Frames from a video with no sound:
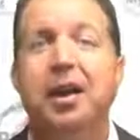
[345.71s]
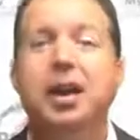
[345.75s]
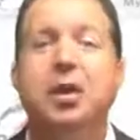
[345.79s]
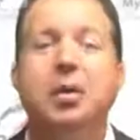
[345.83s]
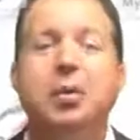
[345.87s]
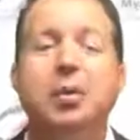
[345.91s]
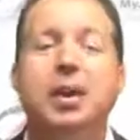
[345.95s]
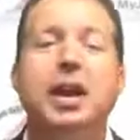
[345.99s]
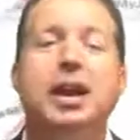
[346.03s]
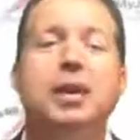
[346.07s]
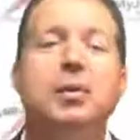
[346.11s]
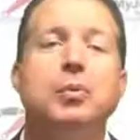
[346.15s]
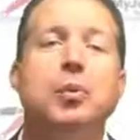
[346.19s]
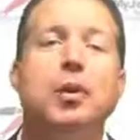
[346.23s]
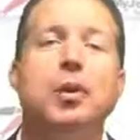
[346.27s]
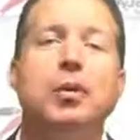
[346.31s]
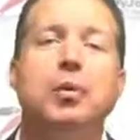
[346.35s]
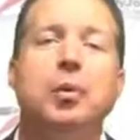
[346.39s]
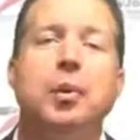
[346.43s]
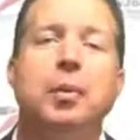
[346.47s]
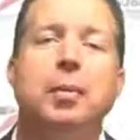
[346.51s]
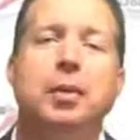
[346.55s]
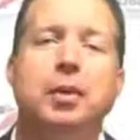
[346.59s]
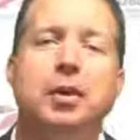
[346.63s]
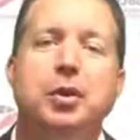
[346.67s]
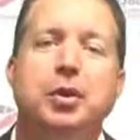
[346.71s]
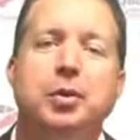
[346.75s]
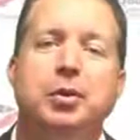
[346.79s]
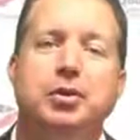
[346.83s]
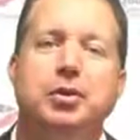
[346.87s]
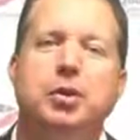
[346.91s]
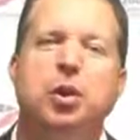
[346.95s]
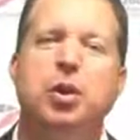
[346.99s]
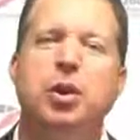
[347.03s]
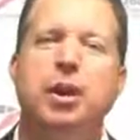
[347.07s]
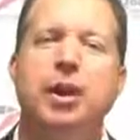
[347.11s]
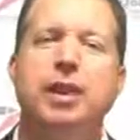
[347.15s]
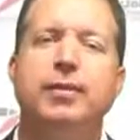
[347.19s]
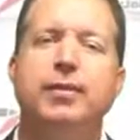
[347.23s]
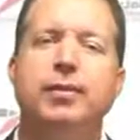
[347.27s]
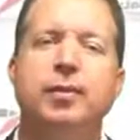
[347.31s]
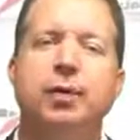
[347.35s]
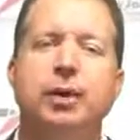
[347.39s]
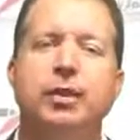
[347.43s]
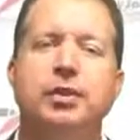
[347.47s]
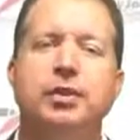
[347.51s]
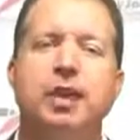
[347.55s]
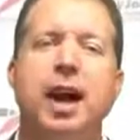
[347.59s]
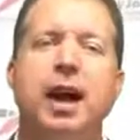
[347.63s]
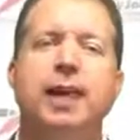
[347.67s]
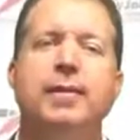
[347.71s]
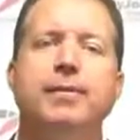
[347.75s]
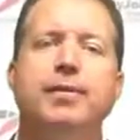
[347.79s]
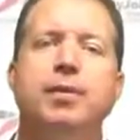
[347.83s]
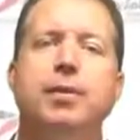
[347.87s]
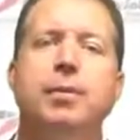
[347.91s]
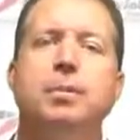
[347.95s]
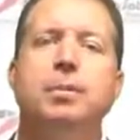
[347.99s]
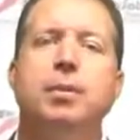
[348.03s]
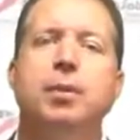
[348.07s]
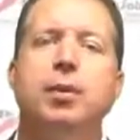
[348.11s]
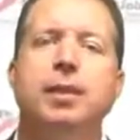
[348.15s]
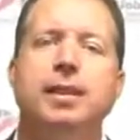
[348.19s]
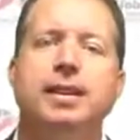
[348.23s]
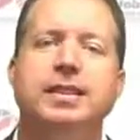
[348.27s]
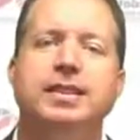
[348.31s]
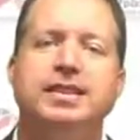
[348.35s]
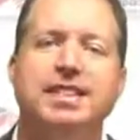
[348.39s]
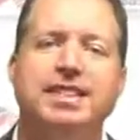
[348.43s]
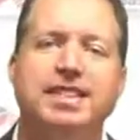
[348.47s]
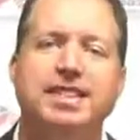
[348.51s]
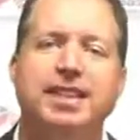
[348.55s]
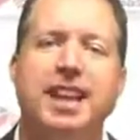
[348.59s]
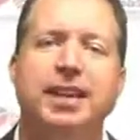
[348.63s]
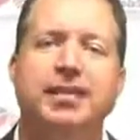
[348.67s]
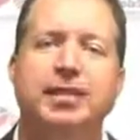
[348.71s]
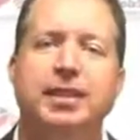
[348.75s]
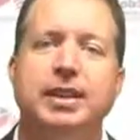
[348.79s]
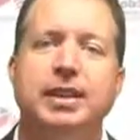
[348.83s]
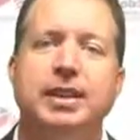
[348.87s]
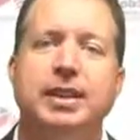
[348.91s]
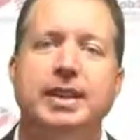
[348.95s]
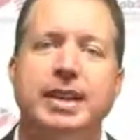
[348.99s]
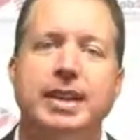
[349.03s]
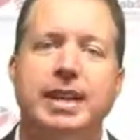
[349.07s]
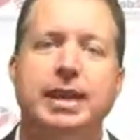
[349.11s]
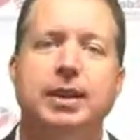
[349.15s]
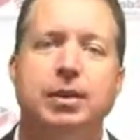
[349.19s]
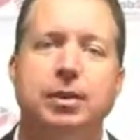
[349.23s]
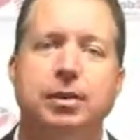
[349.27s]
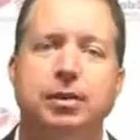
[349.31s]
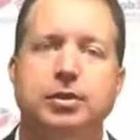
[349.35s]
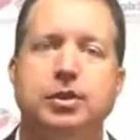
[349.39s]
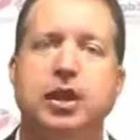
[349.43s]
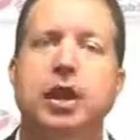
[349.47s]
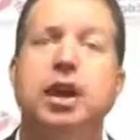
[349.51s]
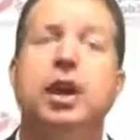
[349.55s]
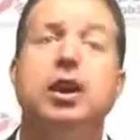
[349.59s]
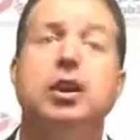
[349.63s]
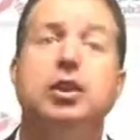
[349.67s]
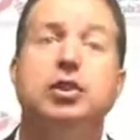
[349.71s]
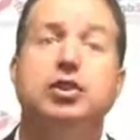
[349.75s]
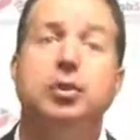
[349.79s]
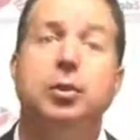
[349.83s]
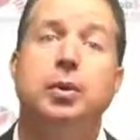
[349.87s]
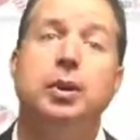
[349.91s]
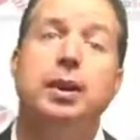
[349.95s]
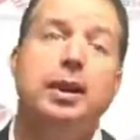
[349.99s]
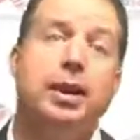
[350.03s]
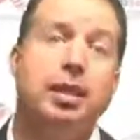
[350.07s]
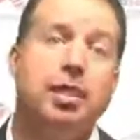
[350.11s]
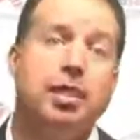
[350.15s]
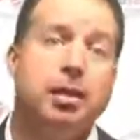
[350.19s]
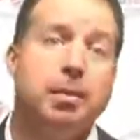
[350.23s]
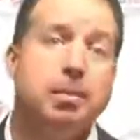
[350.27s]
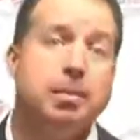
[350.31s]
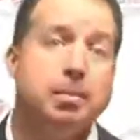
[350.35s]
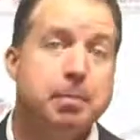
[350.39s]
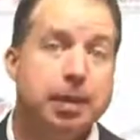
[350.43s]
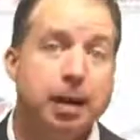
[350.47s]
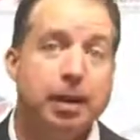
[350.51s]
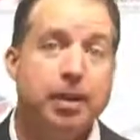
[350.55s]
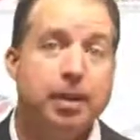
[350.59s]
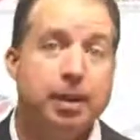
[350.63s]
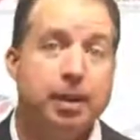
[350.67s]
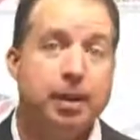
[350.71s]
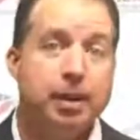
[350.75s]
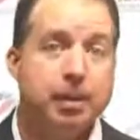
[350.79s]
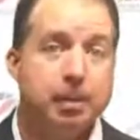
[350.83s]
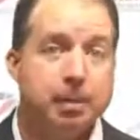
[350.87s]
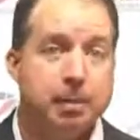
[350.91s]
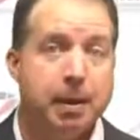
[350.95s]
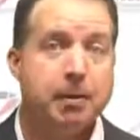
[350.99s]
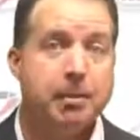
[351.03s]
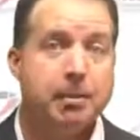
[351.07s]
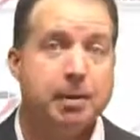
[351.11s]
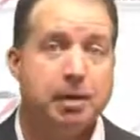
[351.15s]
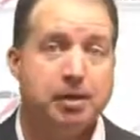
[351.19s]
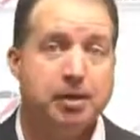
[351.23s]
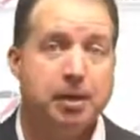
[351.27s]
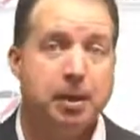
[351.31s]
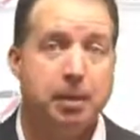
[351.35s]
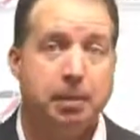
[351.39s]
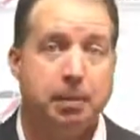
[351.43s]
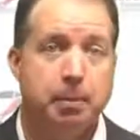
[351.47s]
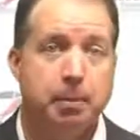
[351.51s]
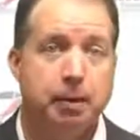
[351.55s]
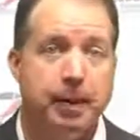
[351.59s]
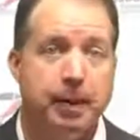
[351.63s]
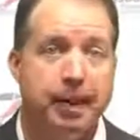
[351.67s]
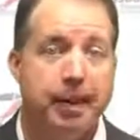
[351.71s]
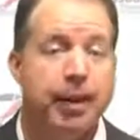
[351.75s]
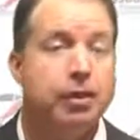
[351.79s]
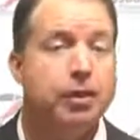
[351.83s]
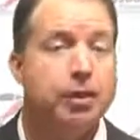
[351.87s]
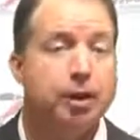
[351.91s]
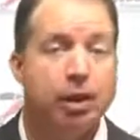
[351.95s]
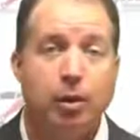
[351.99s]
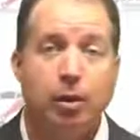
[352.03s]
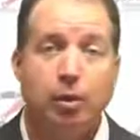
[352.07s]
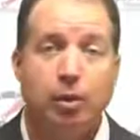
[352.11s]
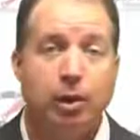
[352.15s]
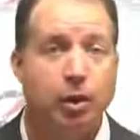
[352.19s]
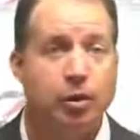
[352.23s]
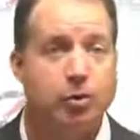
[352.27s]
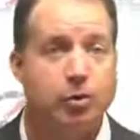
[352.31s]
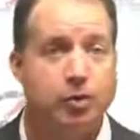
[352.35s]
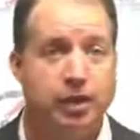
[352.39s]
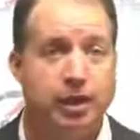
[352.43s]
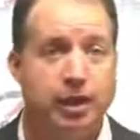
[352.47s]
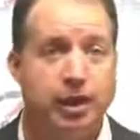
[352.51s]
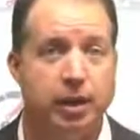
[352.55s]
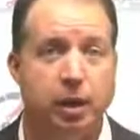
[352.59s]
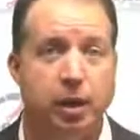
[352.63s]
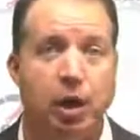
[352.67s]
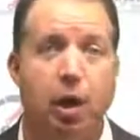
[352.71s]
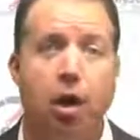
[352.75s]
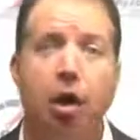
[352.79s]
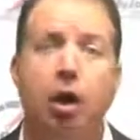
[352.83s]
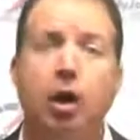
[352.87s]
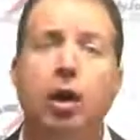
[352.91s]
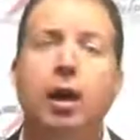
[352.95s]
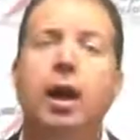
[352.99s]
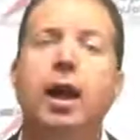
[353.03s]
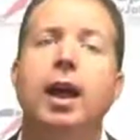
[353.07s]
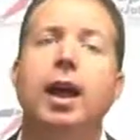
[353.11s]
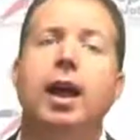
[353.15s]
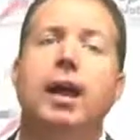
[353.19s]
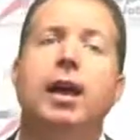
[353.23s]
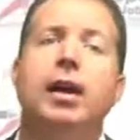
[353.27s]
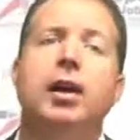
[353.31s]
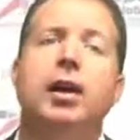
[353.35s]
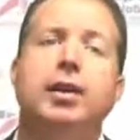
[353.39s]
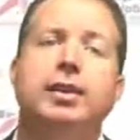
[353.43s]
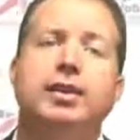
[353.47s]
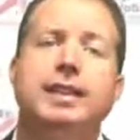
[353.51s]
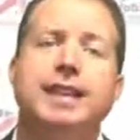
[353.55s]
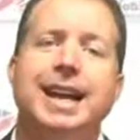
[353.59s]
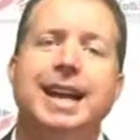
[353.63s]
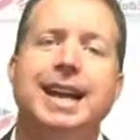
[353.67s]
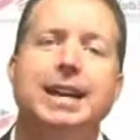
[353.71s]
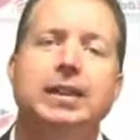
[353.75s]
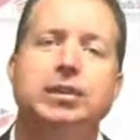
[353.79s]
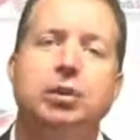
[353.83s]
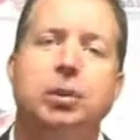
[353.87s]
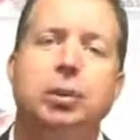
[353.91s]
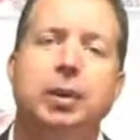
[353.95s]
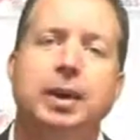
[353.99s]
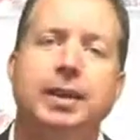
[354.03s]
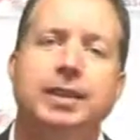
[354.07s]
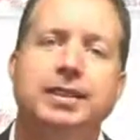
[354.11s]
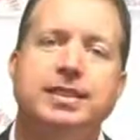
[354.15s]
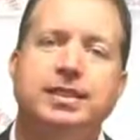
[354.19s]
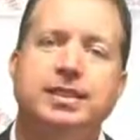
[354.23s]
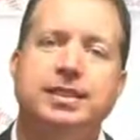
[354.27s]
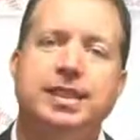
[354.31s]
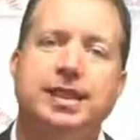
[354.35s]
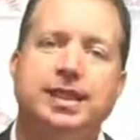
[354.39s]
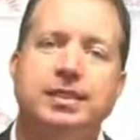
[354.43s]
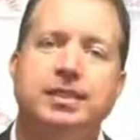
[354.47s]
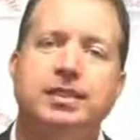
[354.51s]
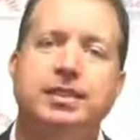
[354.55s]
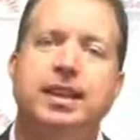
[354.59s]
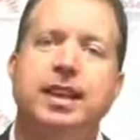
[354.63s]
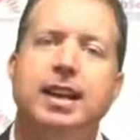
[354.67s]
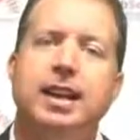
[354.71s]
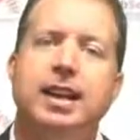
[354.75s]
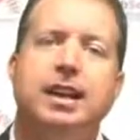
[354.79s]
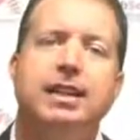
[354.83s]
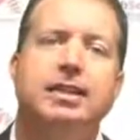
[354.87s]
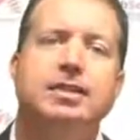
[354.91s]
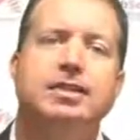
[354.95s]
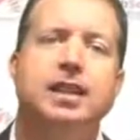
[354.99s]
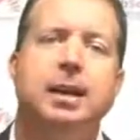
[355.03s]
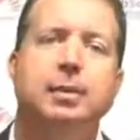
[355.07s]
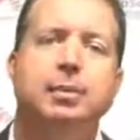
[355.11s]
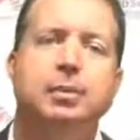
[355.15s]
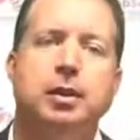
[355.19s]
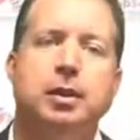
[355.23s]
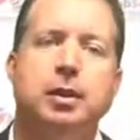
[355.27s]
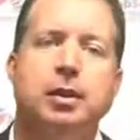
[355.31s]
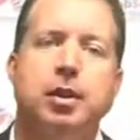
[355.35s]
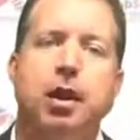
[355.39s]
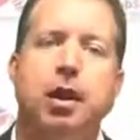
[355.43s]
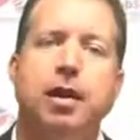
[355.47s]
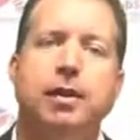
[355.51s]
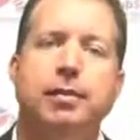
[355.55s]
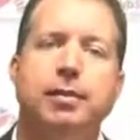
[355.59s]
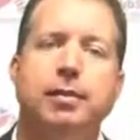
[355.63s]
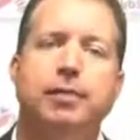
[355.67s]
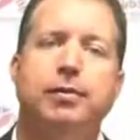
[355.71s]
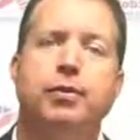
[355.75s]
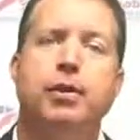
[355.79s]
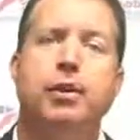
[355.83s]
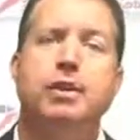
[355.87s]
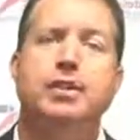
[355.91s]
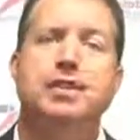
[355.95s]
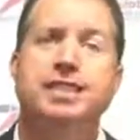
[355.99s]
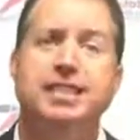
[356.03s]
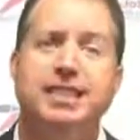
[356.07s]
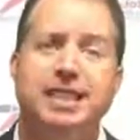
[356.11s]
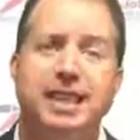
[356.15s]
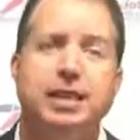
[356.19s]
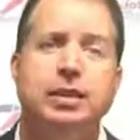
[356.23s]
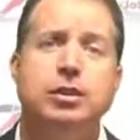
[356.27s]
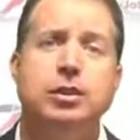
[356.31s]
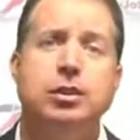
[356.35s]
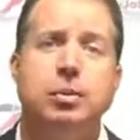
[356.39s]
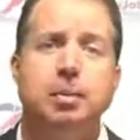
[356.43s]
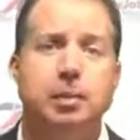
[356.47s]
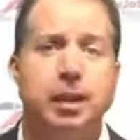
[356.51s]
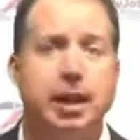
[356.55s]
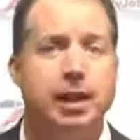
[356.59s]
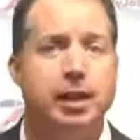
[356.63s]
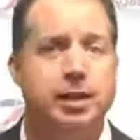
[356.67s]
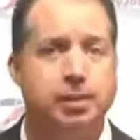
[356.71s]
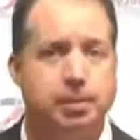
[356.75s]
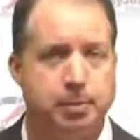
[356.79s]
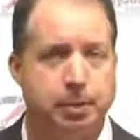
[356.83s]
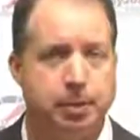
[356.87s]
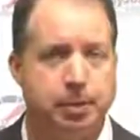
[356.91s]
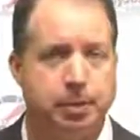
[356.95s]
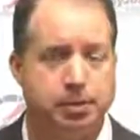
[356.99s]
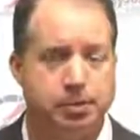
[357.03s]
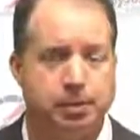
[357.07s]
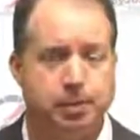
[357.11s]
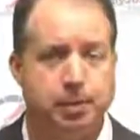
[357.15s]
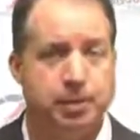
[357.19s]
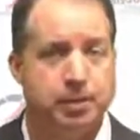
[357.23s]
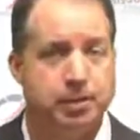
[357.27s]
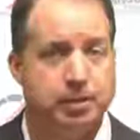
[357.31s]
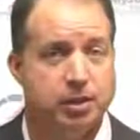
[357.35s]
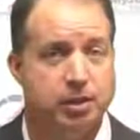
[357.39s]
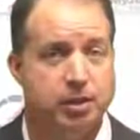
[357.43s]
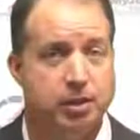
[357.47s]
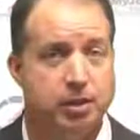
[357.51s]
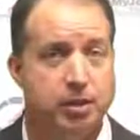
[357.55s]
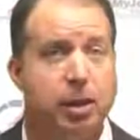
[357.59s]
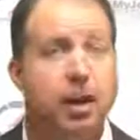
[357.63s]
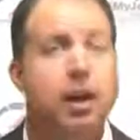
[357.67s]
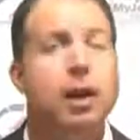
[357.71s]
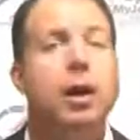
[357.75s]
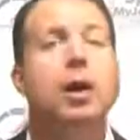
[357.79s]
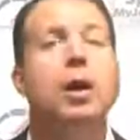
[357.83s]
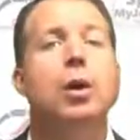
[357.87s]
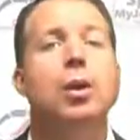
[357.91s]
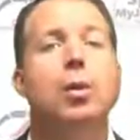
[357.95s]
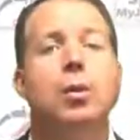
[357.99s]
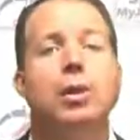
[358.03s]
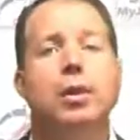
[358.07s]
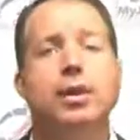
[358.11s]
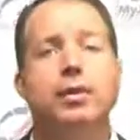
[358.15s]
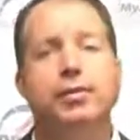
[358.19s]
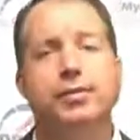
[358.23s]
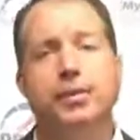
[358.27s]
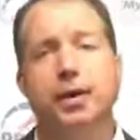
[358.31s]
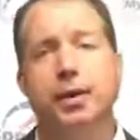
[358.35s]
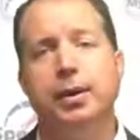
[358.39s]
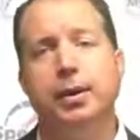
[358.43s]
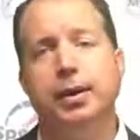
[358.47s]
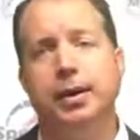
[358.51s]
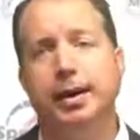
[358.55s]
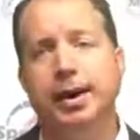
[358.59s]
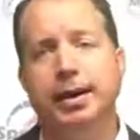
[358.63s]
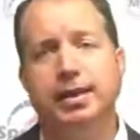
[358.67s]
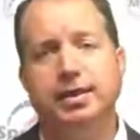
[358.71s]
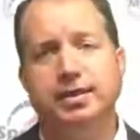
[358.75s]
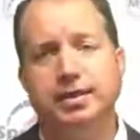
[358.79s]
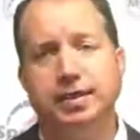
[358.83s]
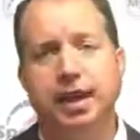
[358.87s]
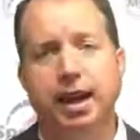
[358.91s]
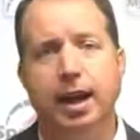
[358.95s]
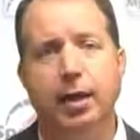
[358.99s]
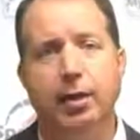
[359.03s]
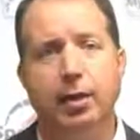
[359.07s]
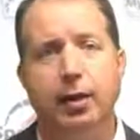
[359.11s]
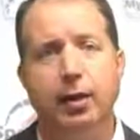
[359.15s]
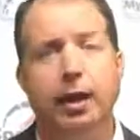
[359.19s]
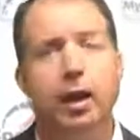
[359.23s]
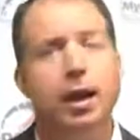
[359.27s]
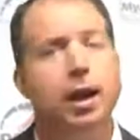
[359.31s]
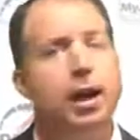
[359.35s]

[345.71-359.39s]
We had one woman who was looking for a job for more than 7 years, joined the monthly membership plan, no coaching at all, and on day 26 accepted an offer for a senior management position with a very nice salary.